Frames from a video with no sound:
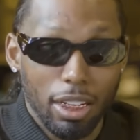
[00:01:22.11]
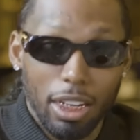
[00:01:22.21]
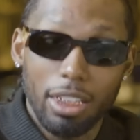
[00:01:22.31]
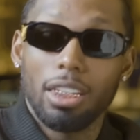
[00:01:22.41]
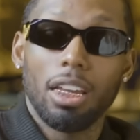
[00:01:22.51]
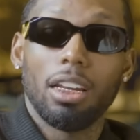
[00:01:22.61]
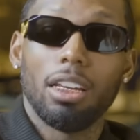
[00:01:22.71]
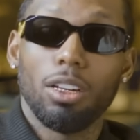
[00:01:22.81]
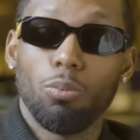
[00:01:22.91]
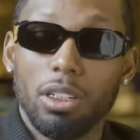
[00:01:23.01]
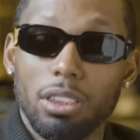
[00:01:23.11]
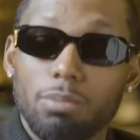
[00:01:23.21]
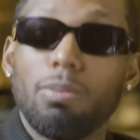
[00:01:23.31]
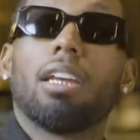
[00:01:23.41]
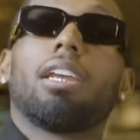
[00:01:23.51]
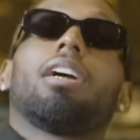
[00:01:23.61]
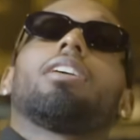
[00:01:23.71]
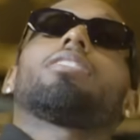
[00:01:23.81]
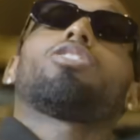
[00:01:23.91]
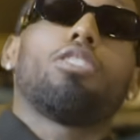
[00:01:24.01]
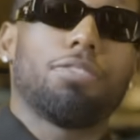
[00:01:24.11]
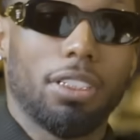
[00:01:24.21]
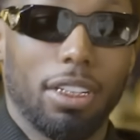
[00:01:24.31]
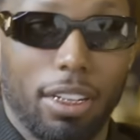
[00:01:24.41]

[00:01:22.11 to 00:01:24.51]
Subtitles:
Like they get there and their willy's mad, like soft and